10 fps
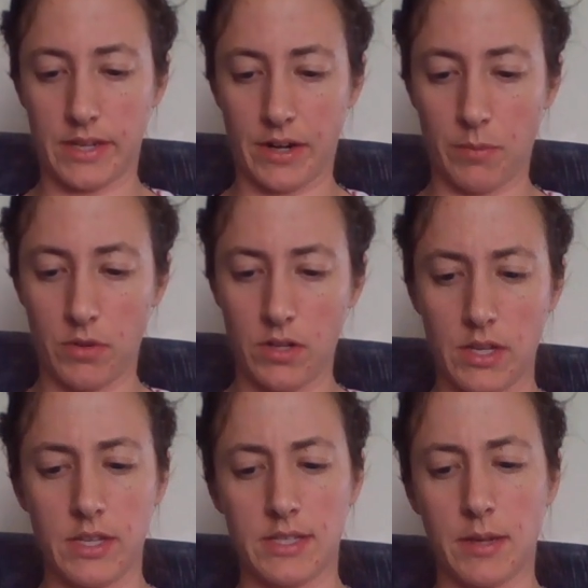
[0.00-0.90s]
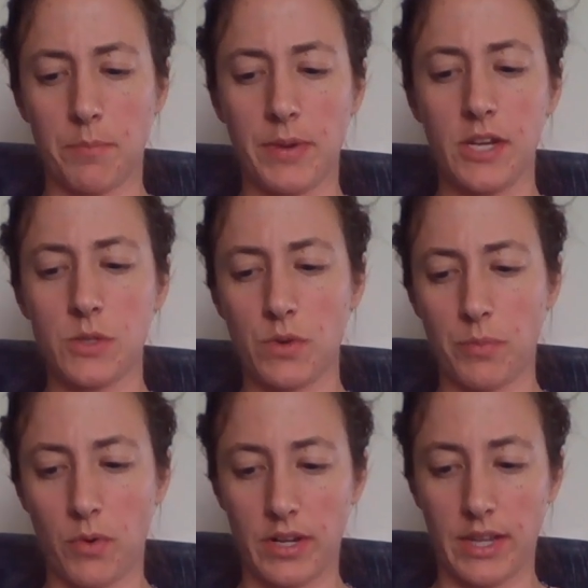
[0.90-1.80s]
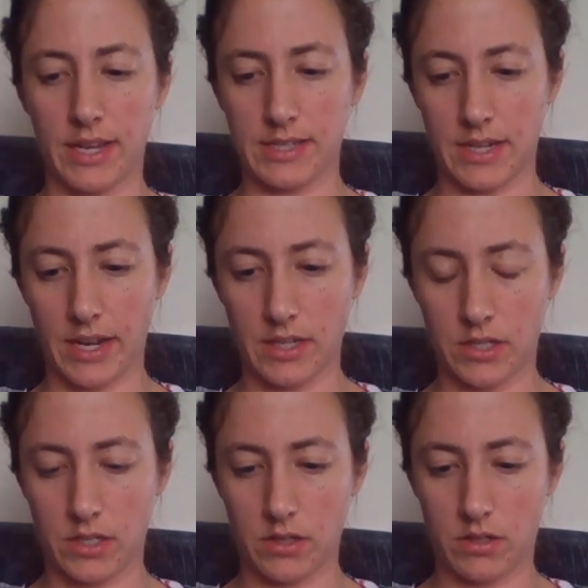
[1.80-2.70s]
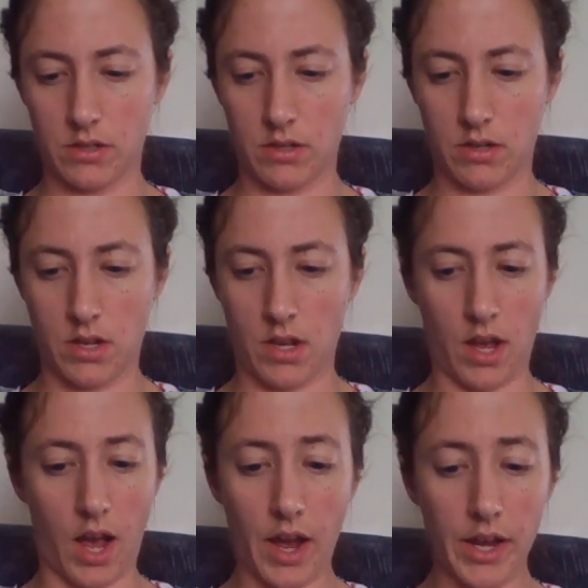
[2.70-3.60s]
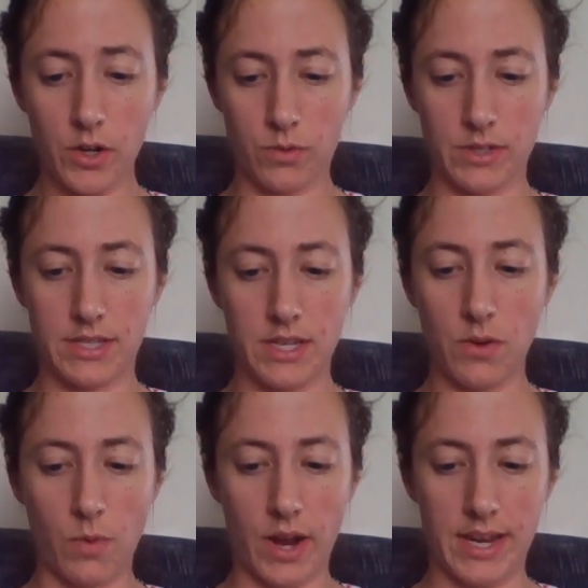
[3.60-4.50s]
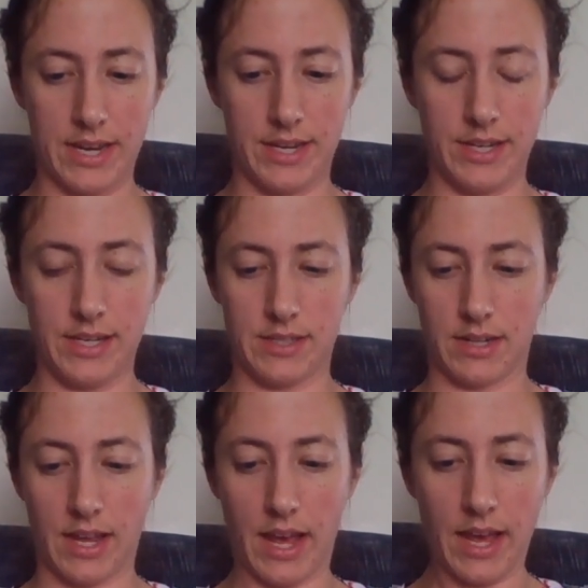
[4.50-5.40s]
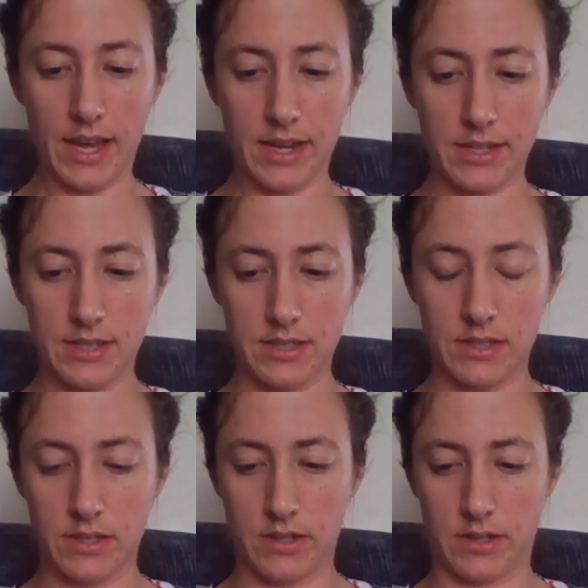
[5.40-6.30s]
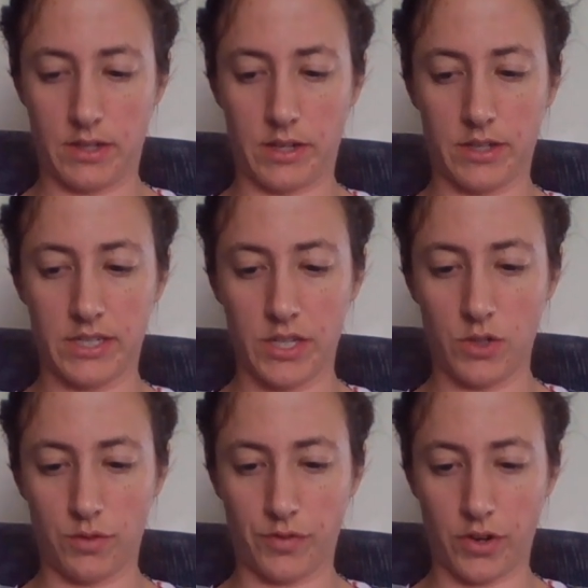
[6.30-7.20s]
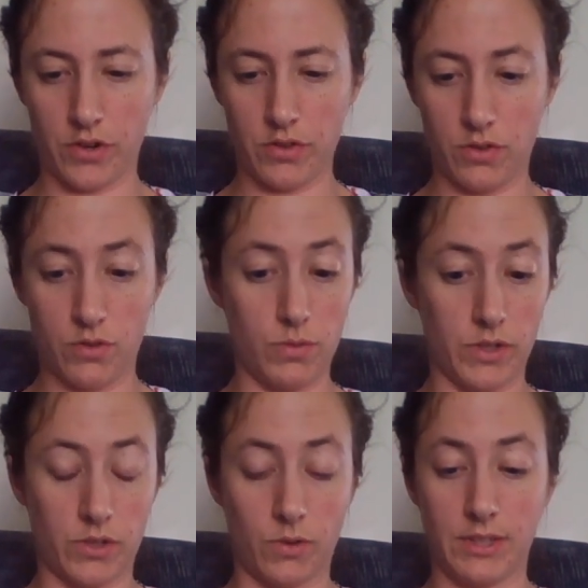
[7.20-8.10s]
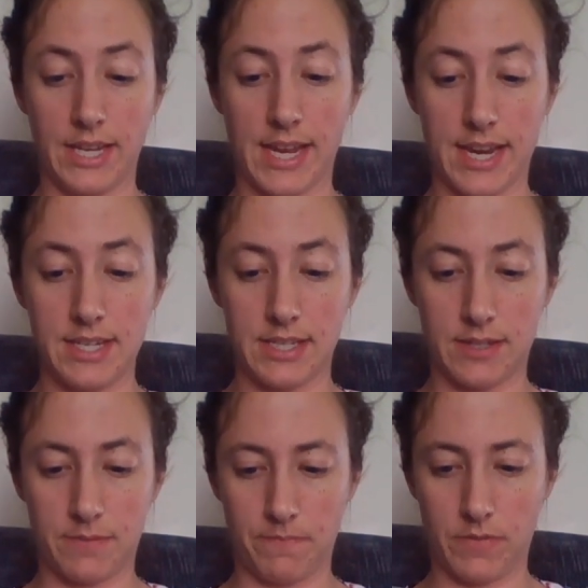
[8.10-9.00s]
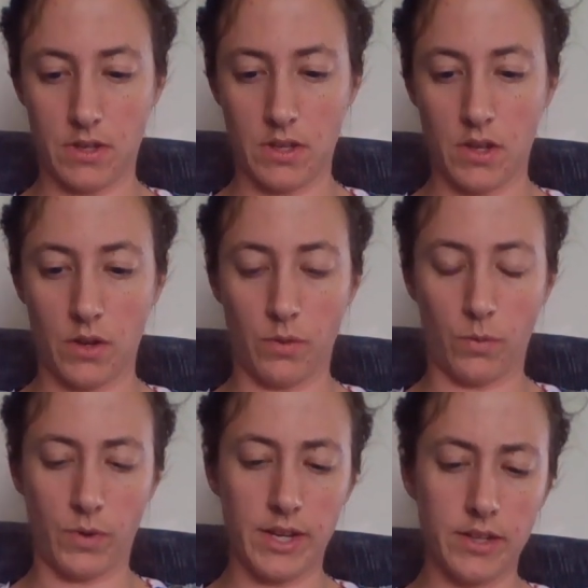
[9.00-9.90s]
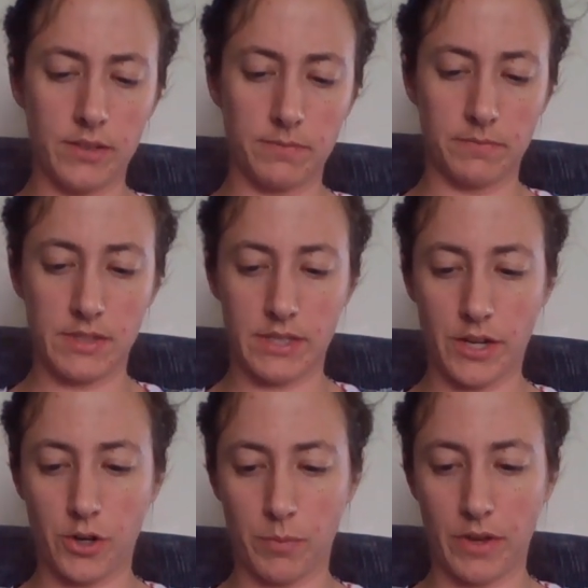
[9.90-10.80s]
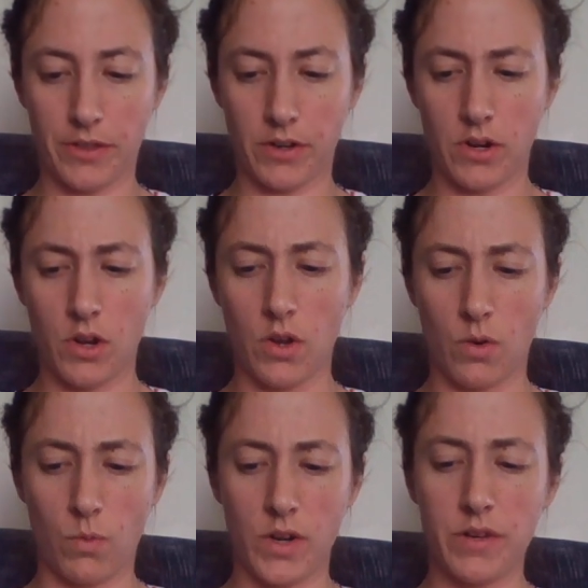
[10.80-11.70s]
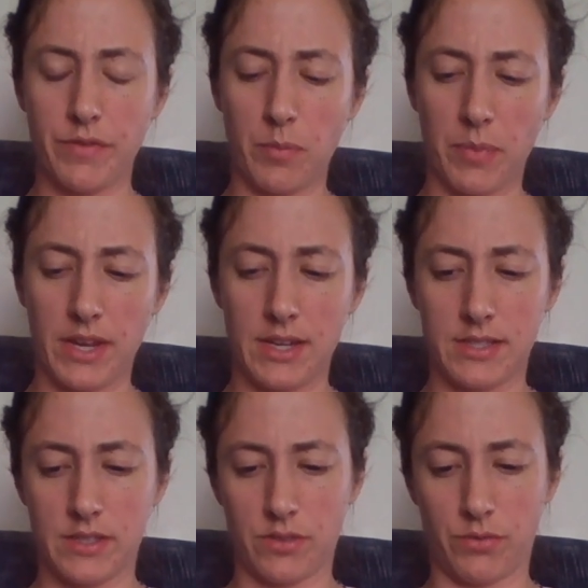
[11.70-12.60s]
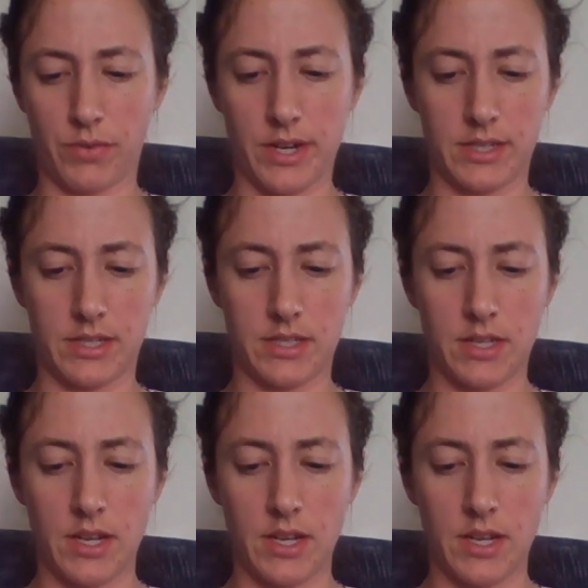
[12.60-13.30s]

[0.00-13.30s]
Arable. "Some pigs were born last night." "I don't see why he needs an axe," continued Fern, who was only 8. "Well," said her mother, "one of the pigs is a runt.